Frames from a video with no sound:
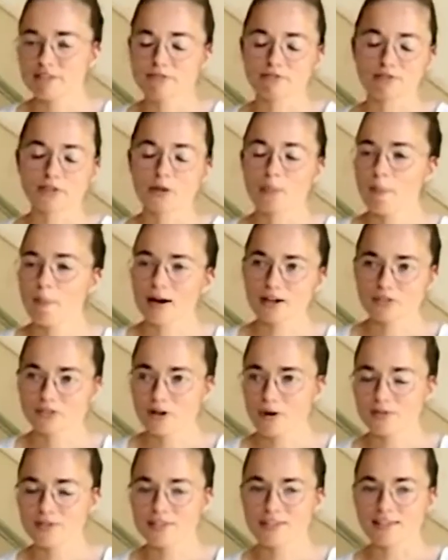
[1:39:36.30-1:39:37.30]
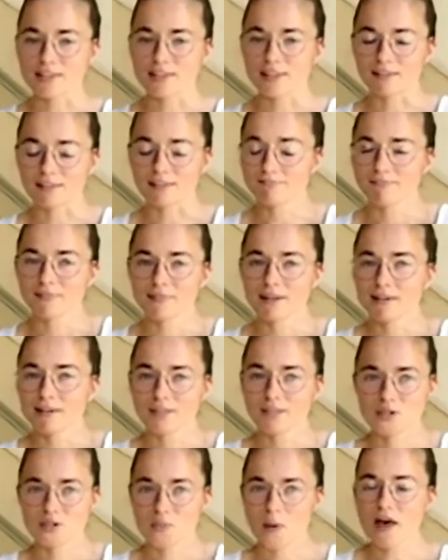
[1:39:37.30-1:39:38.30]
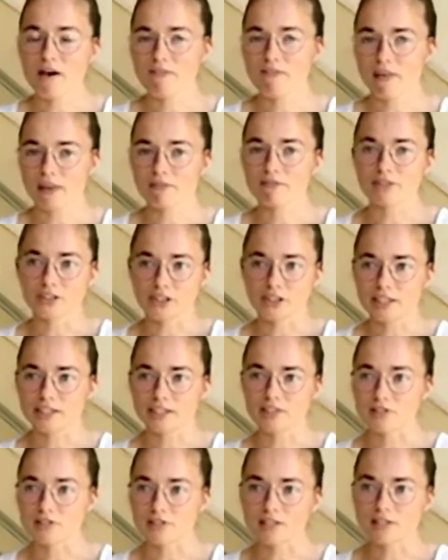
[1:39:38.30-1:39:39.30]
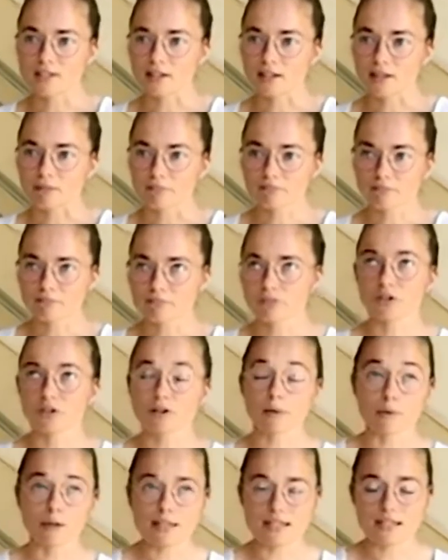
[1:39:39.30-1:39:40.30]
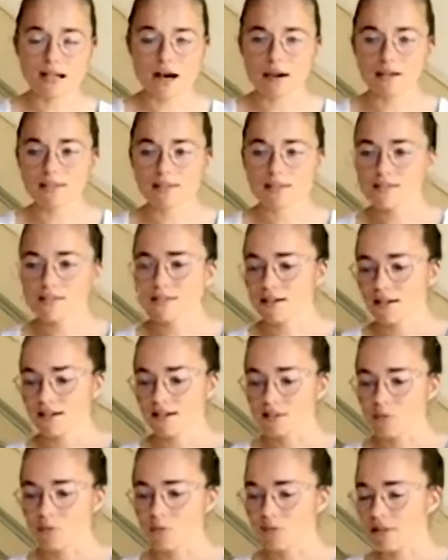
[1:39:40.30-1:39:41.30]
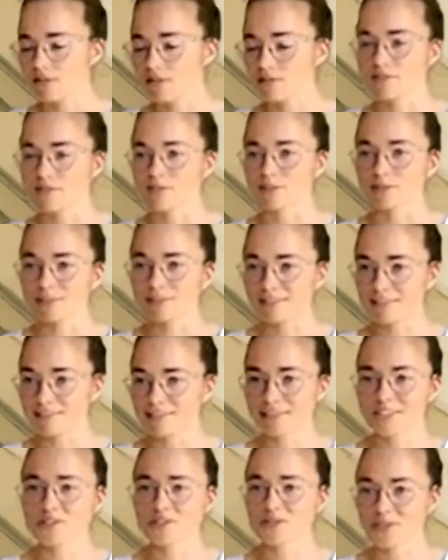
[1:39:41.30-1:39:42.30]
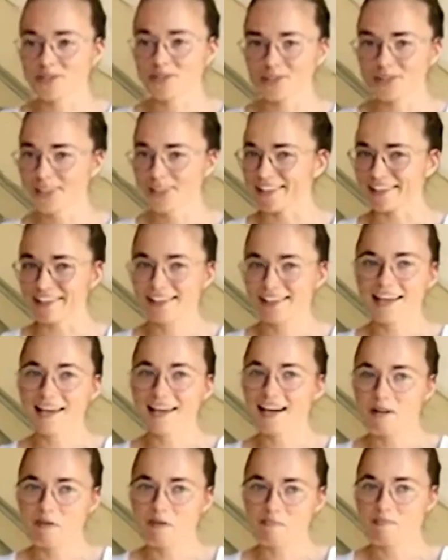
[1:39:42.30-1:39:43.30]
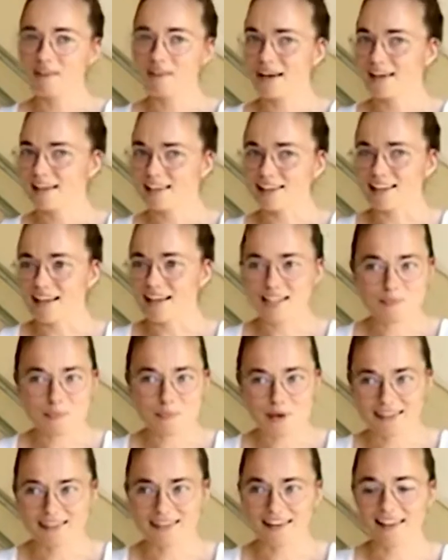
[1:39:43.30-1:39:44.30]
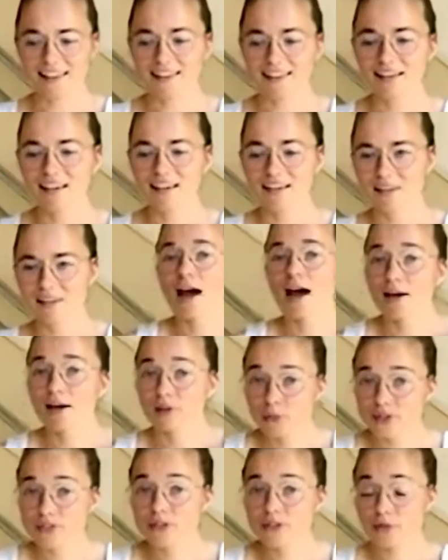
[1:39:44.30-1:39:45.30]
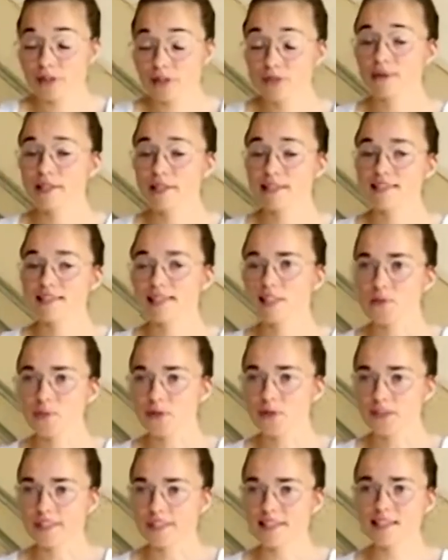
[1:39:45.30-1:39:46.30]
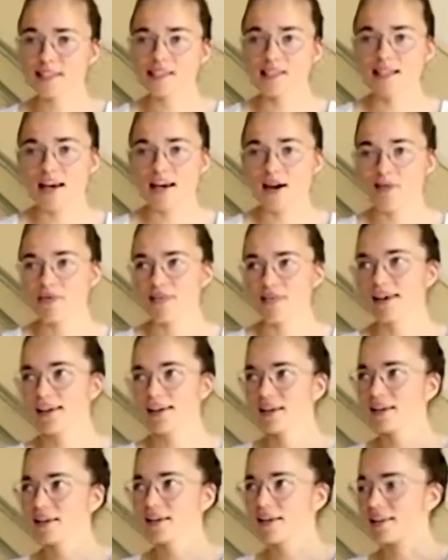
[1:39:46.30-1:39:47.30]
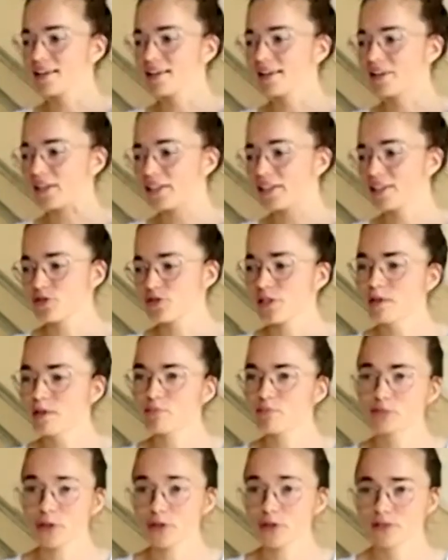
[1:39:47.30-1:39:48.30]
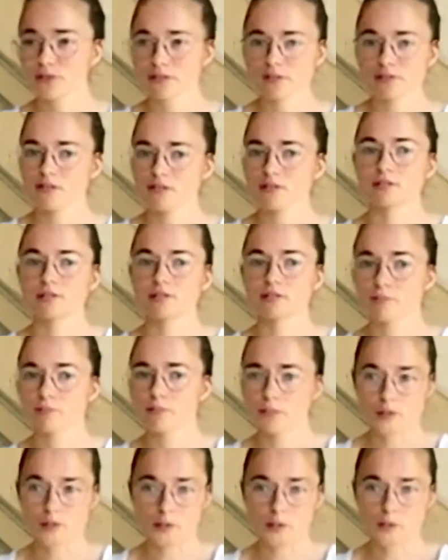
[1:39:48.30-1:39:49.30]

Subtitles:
have different backgrounds, and that's why I think very interesting. We talk about science, economics, or literature, and I didn't expect that. I would recommend this experience. I think it really broadens your